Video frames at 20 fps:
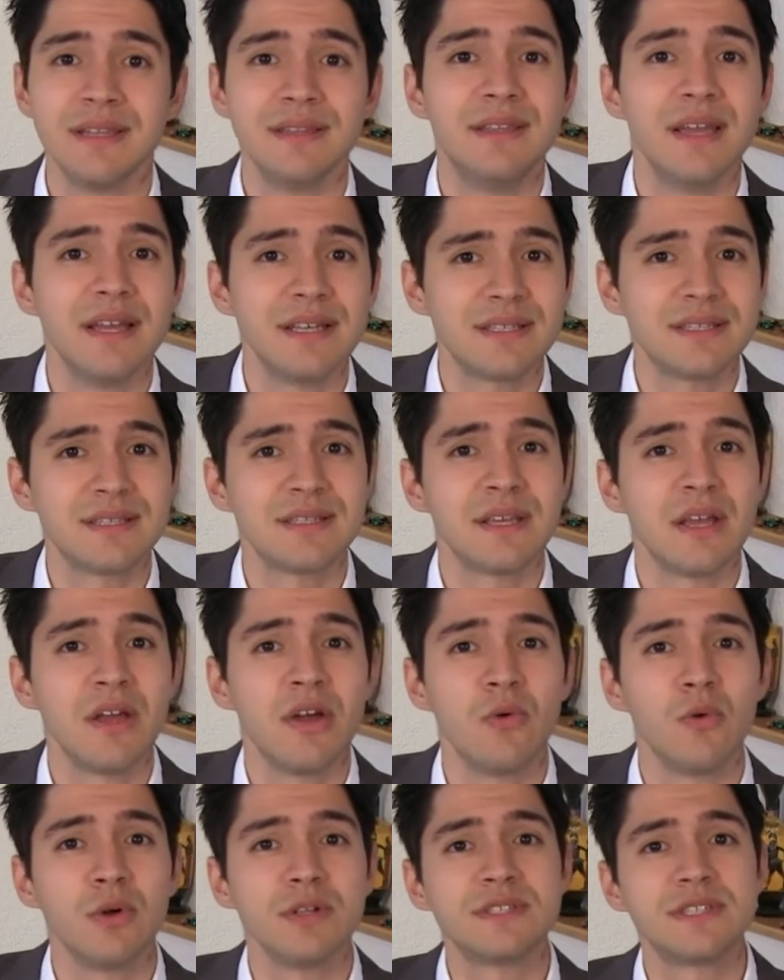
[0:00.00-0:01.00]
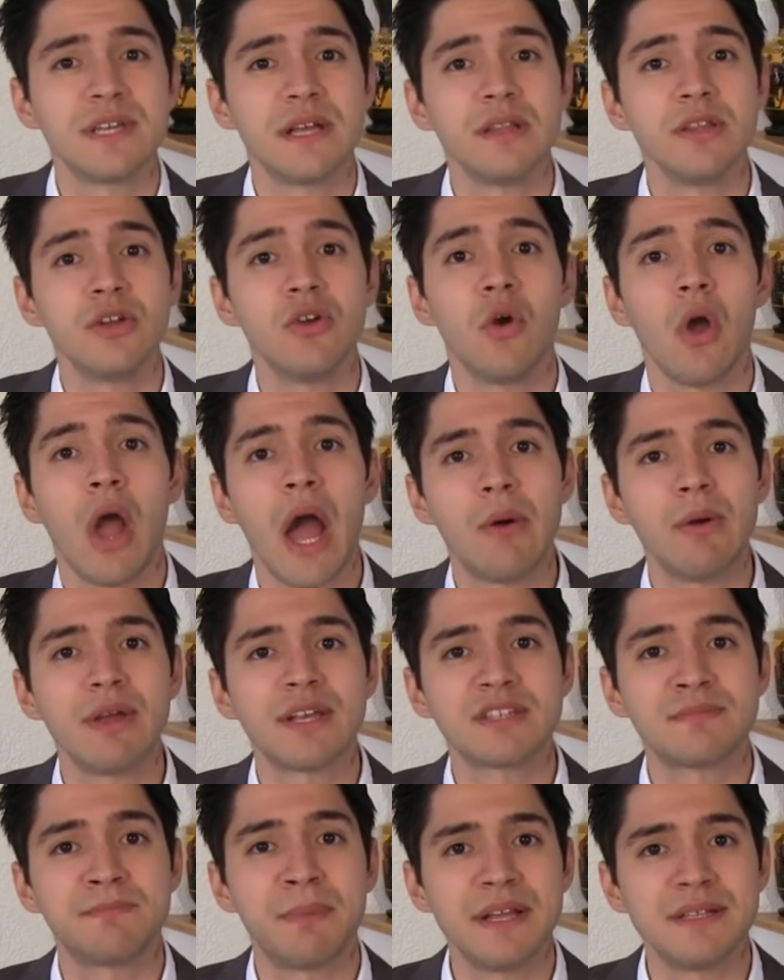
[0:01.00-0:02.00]
This will tell you how
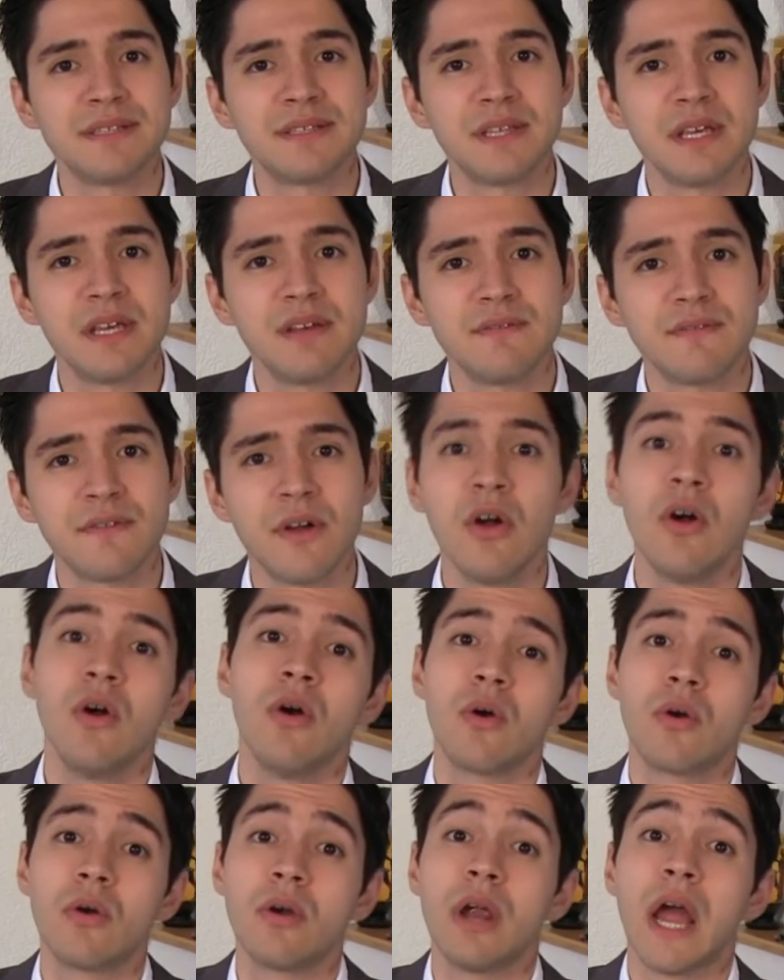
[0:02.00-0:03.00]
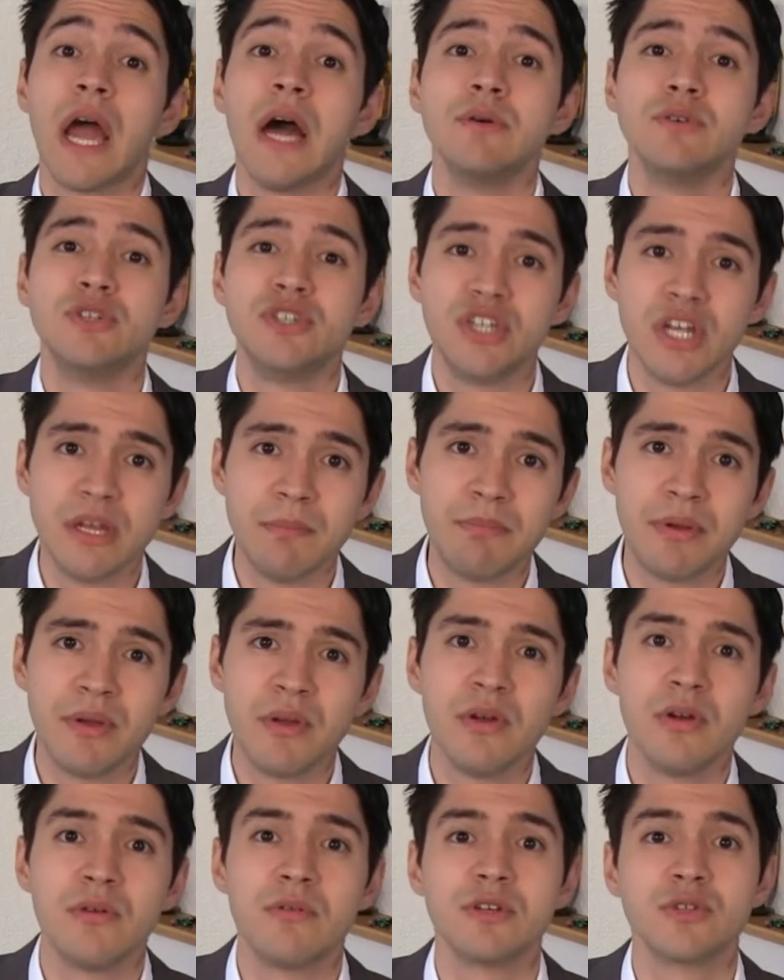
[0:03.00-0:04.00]
expensive or how
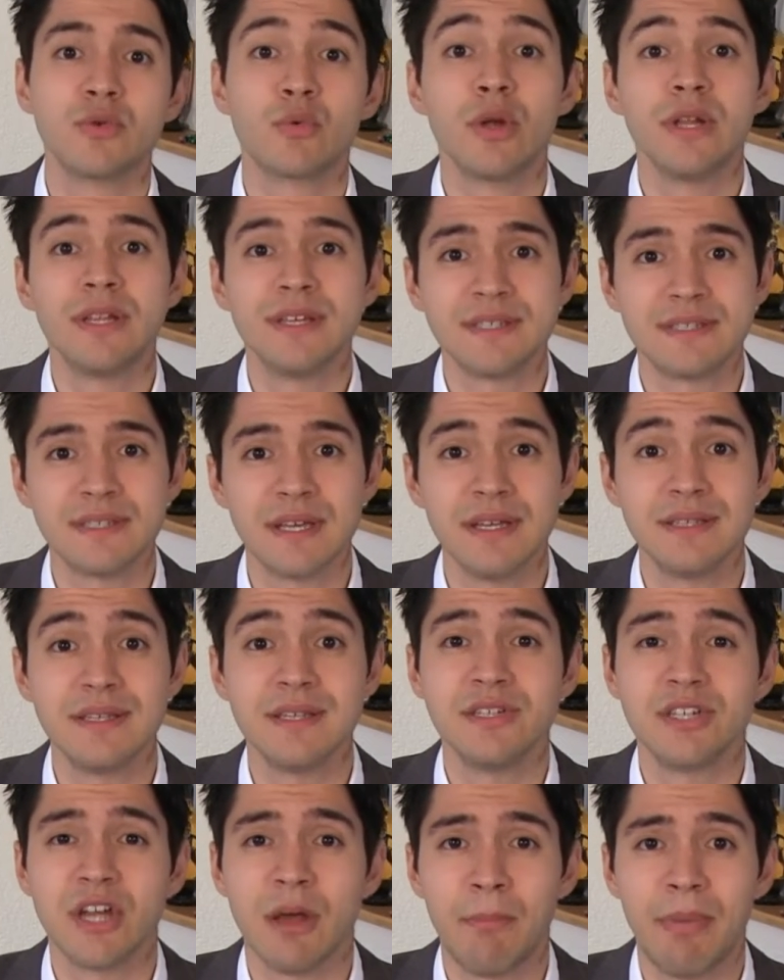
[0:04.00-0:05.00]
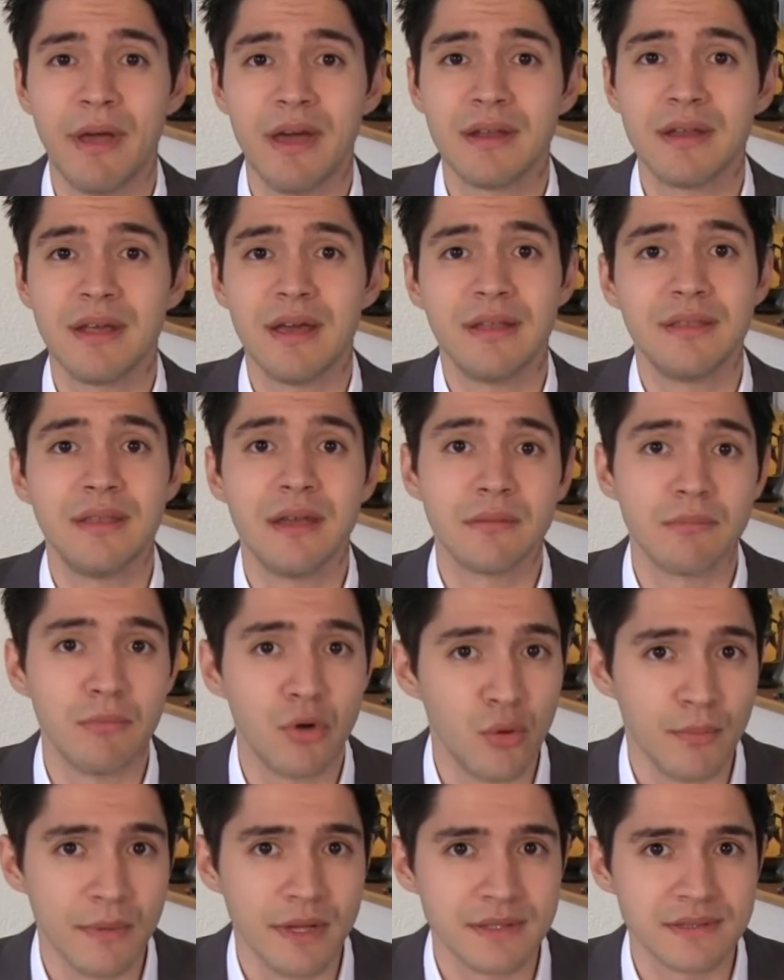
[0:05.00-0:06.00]
cheap was real estate in Japan at that
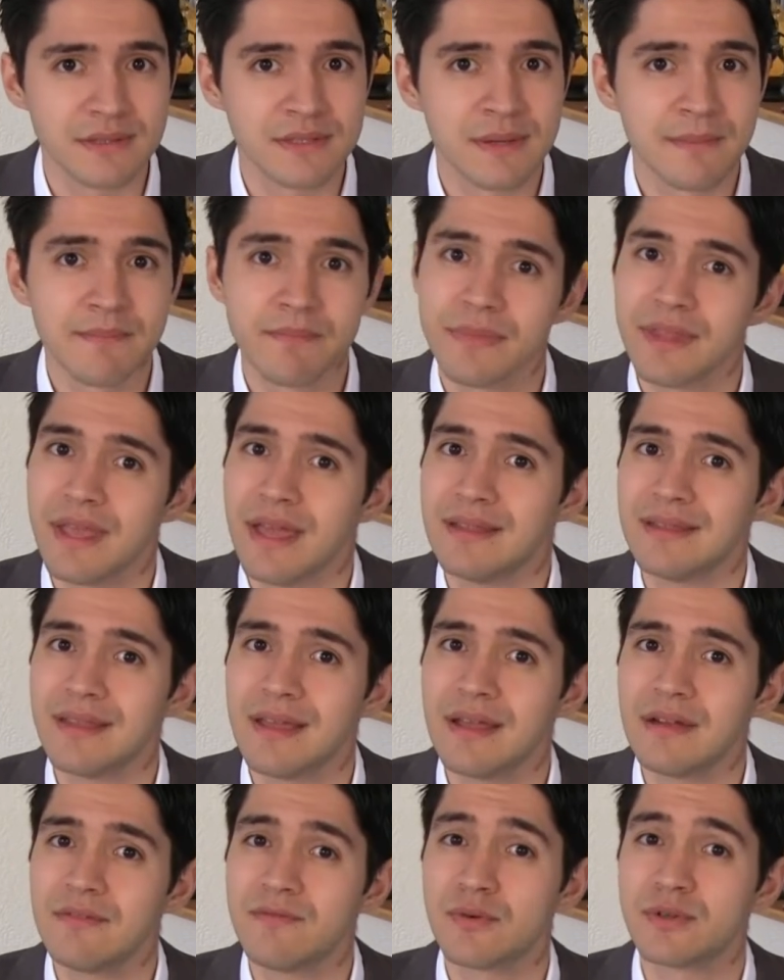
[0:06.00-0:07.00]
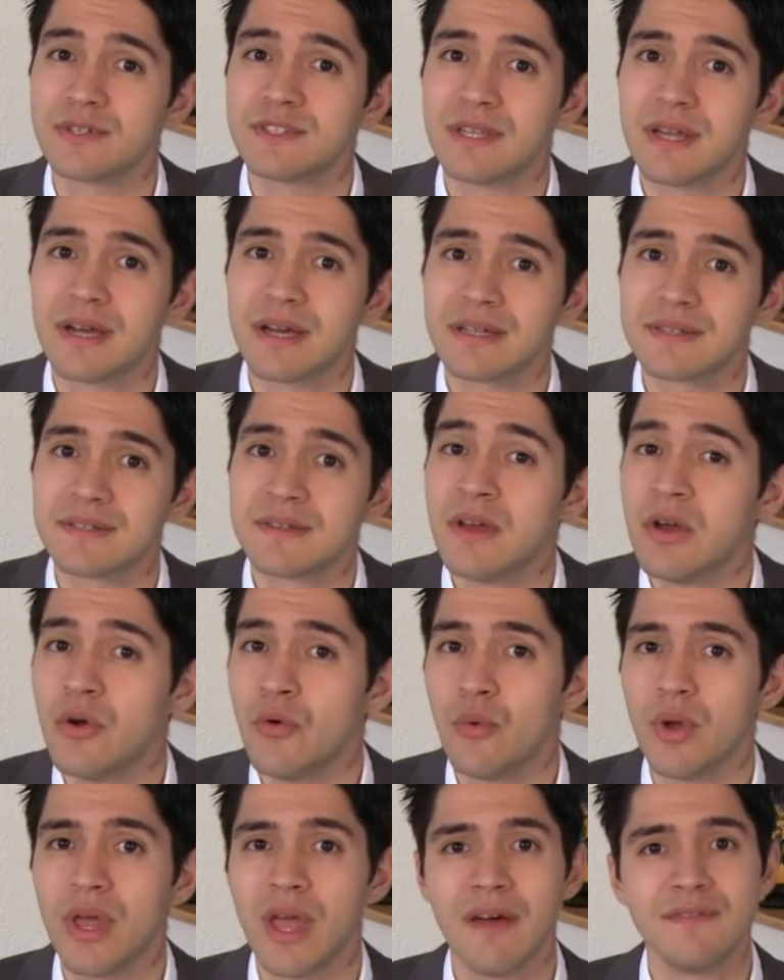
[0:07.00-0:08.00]
moment. And then for stocks,
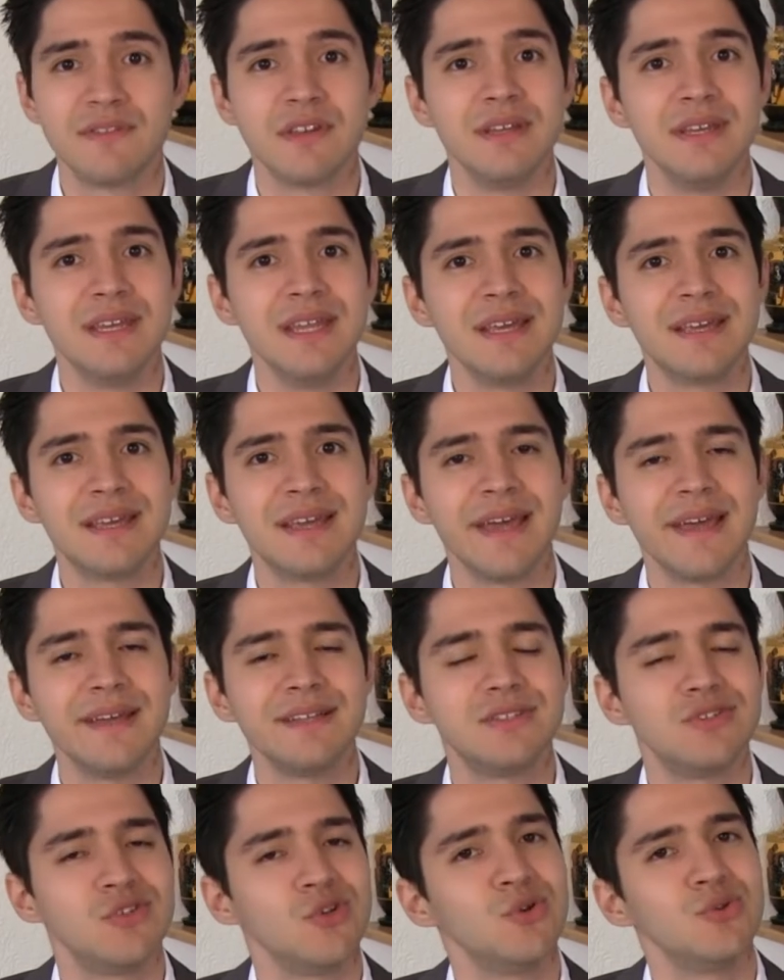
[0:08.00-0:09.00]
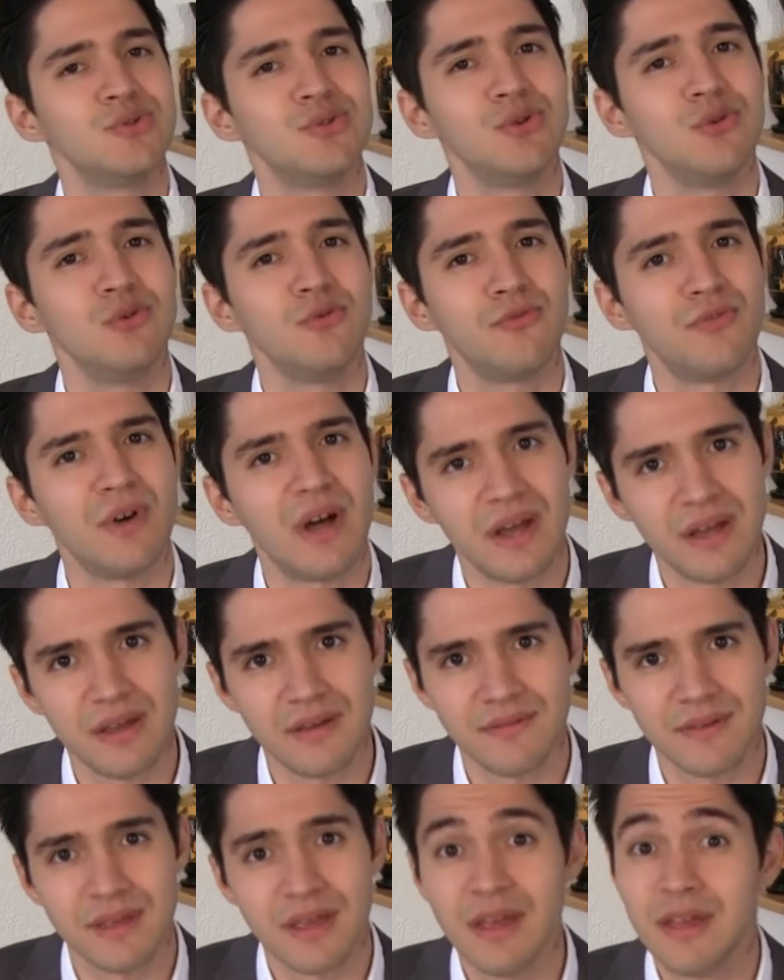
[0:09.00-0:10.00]
we have the Nikkei
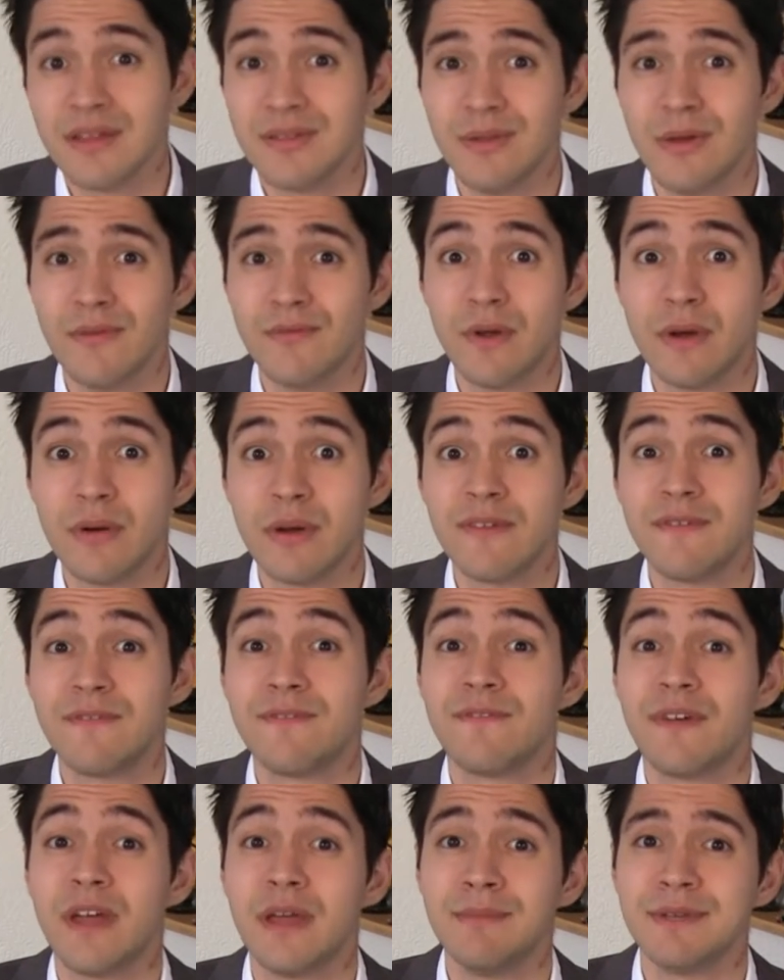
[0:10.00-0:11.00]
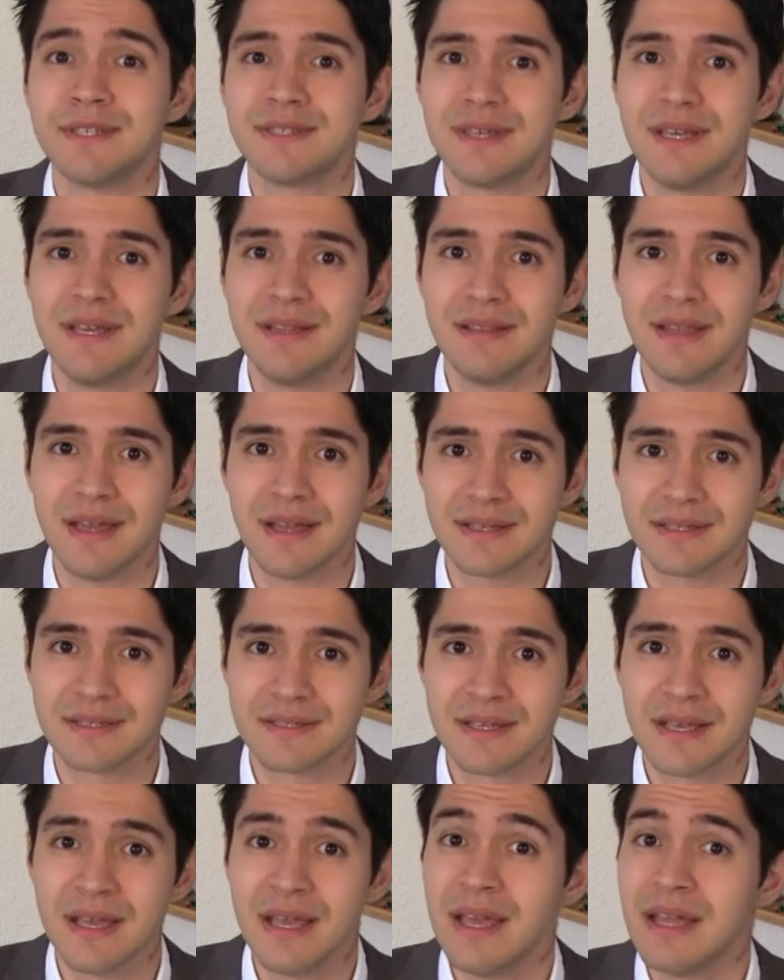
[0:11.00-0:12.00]
225, the very famous
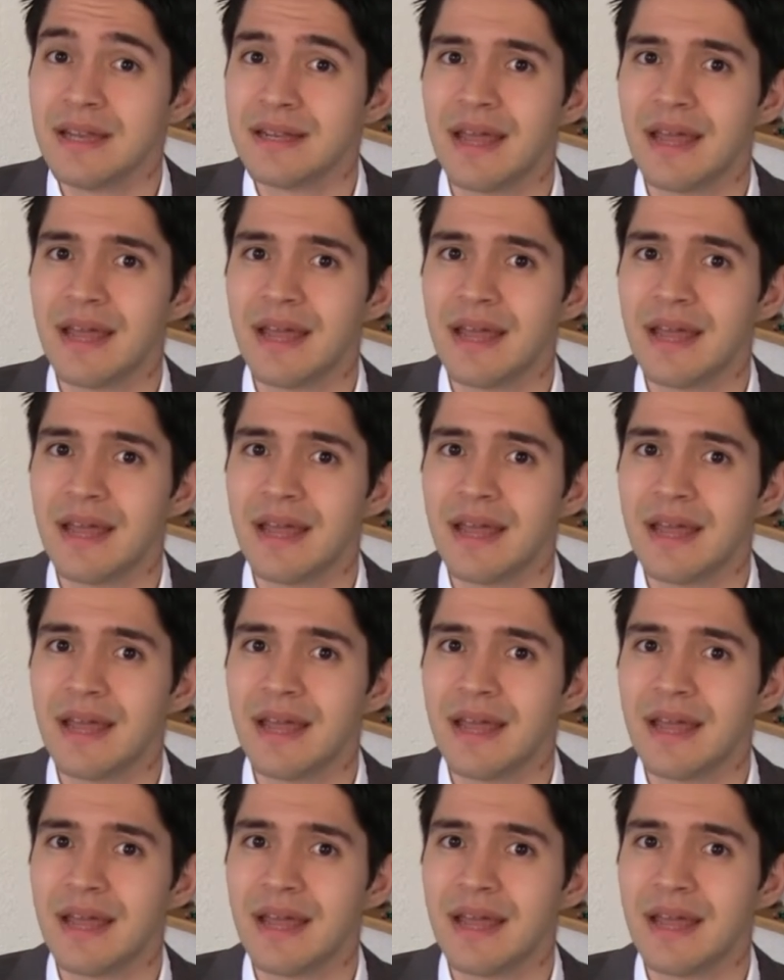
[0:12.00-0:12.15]
index.